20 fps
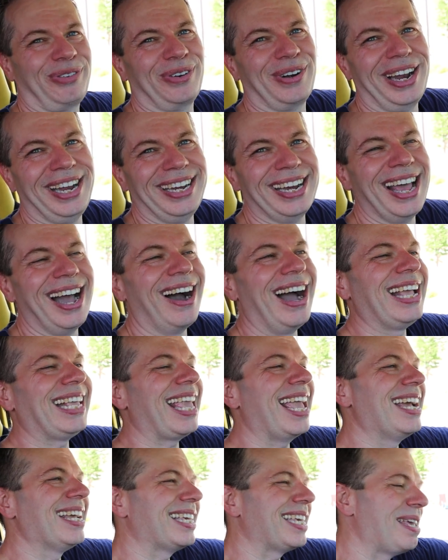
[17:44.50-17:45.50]
for right now i
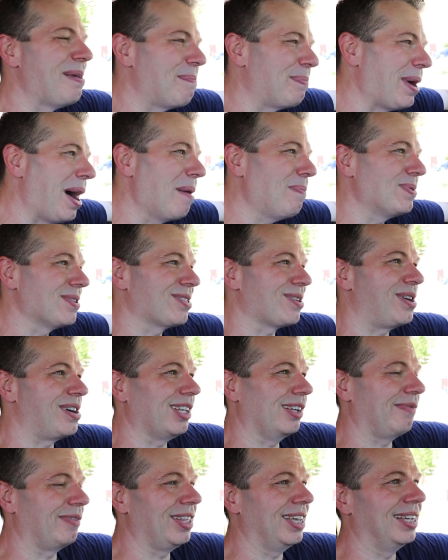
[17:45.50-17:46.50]
can't keep up with
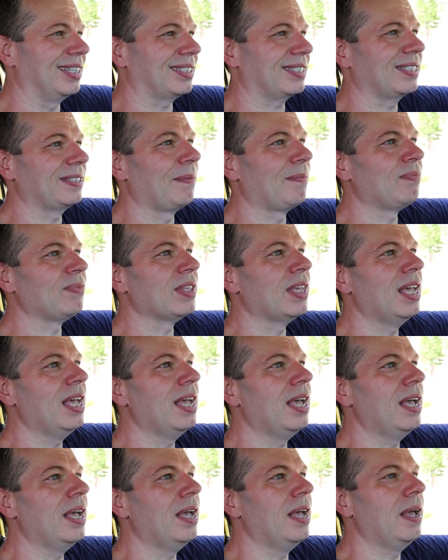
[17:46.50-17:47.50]
all of this
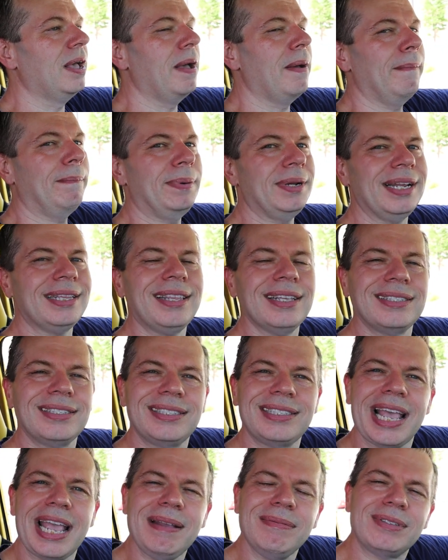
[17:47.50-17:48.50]
but at the
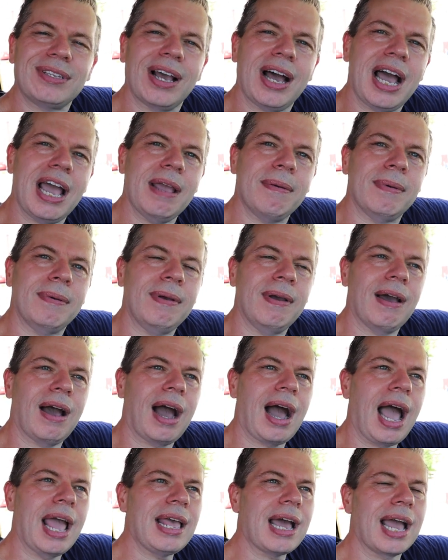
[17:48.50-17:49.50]
same time
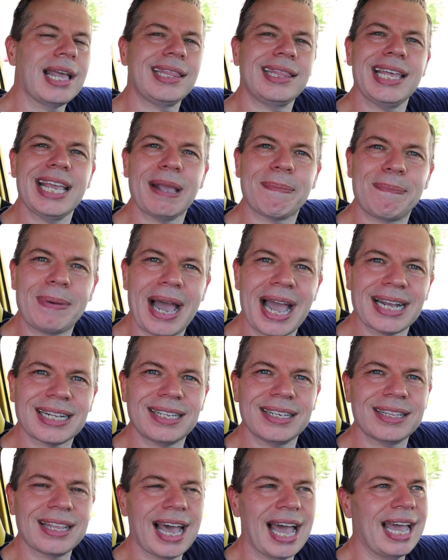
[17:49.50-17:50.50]
I, I think back
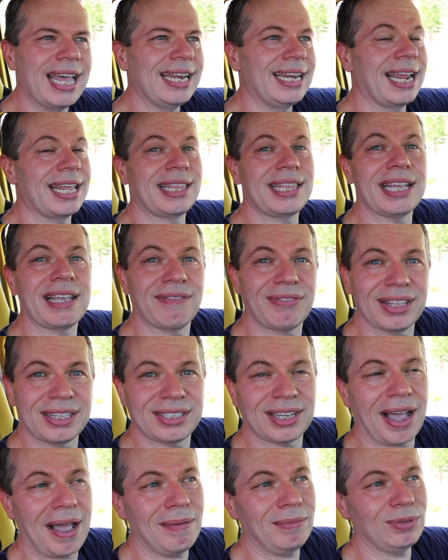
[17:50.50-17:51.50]
to that and I think of the
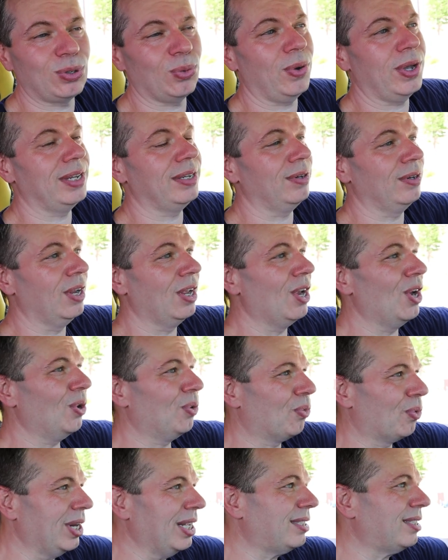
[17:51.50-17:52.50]
times when
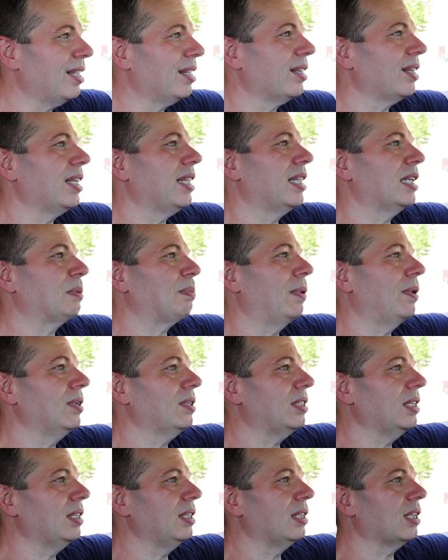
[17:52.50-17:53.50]
recently this
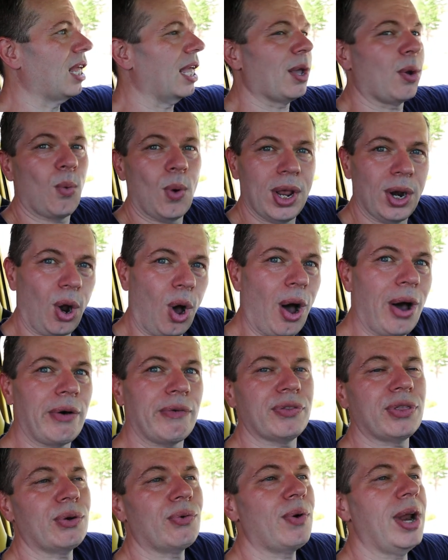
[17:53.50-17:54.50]
person like went
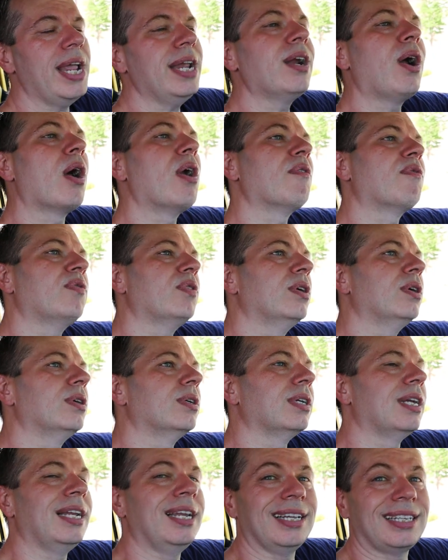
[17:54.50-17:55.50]
off the radar
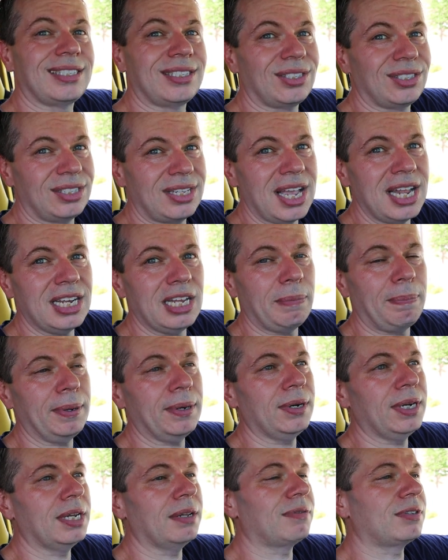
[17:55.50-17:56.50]
for an extended
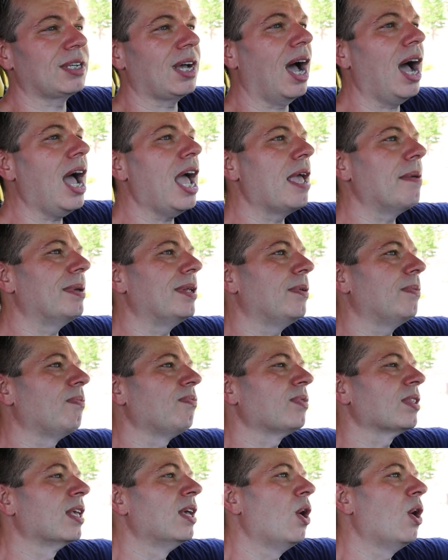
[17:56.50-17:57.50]
period of time and
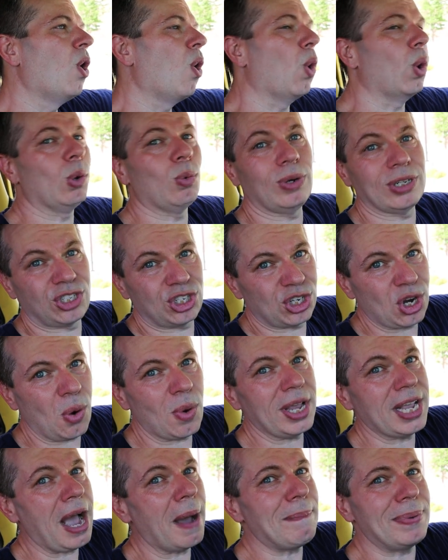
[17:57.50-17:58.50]
or was
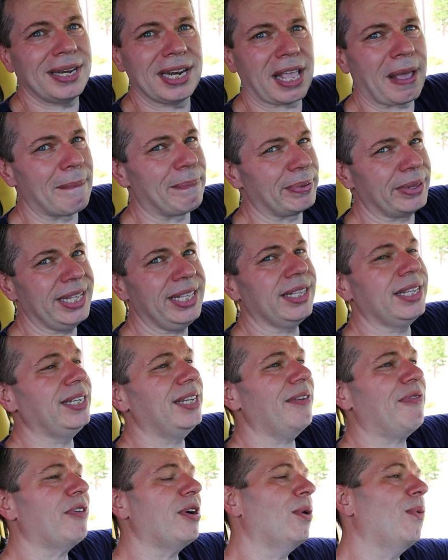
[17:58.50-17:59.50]
showing up in a completely
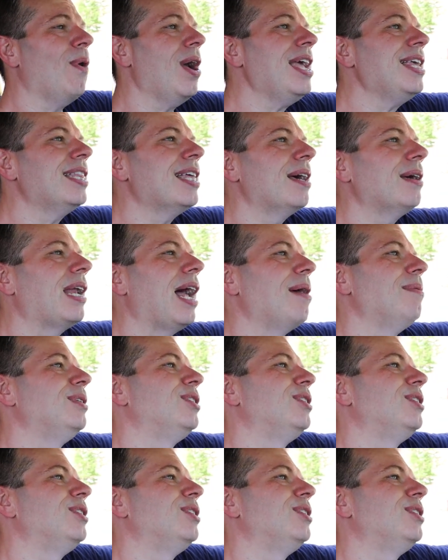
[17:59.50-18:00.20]
different way that I